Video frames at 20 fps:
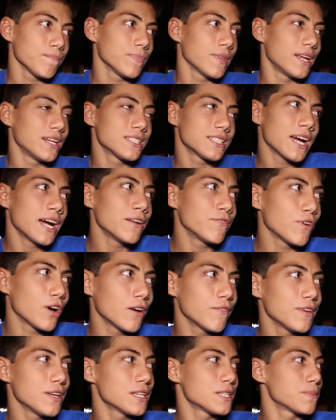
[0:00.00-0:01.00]
And it's kind of
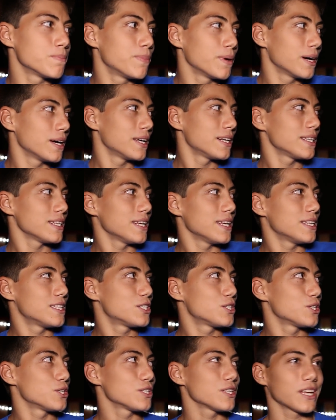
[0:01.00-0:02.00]
obvious, but
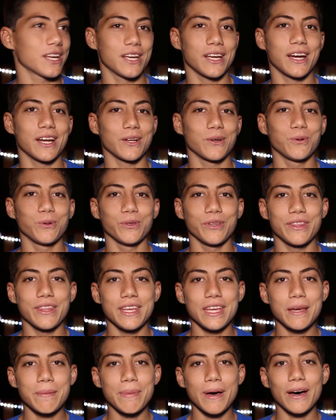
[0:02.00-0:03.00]
it's just like kind of cool to
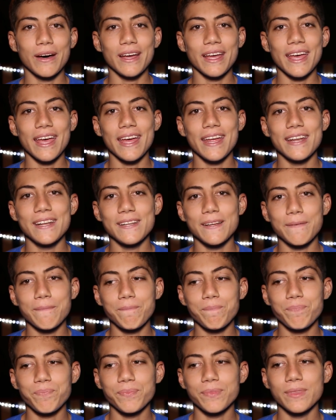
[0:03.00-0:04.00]
think about, and
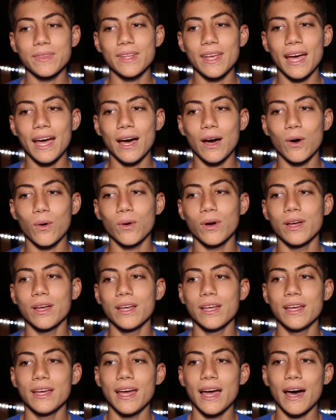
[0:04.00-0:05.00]
how
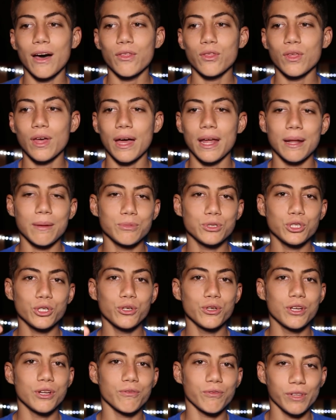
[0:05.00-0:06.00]
and I'm
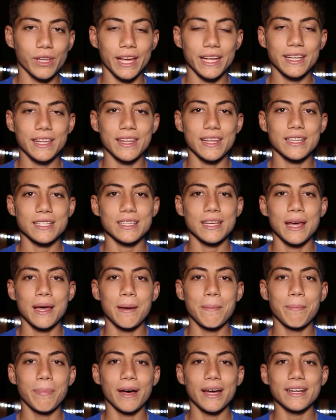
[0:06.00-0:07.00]
sure you can relate to
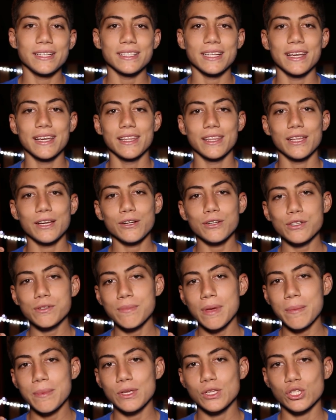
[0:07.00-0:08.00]
this, but there's
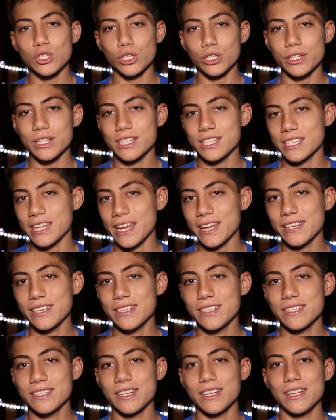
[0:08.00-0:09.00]
maybe certain
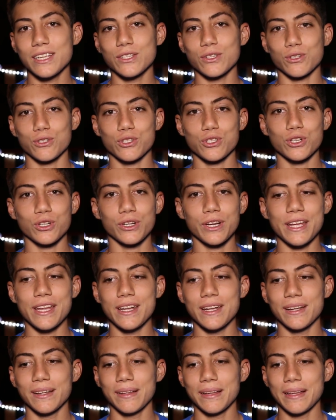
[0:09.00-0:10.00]
sentences or
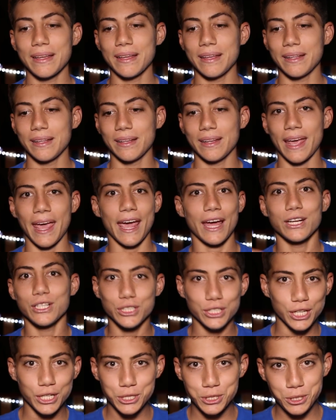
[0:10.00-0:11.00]
certain
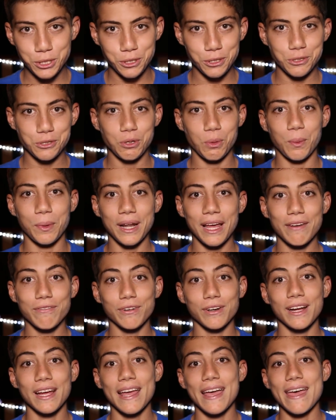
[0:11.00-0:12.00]
hand gestures or
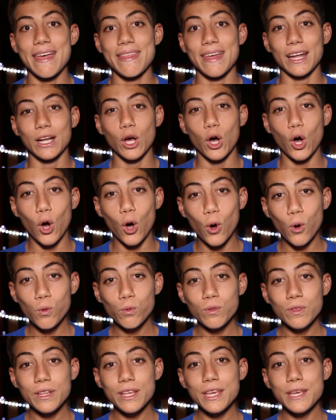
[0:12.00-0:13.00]
whatever that
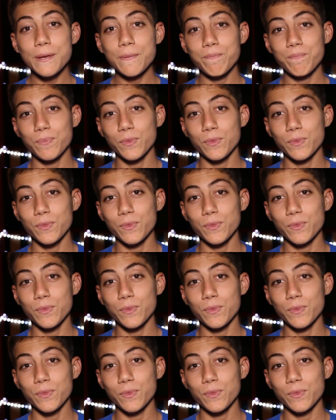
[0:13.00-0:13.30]
only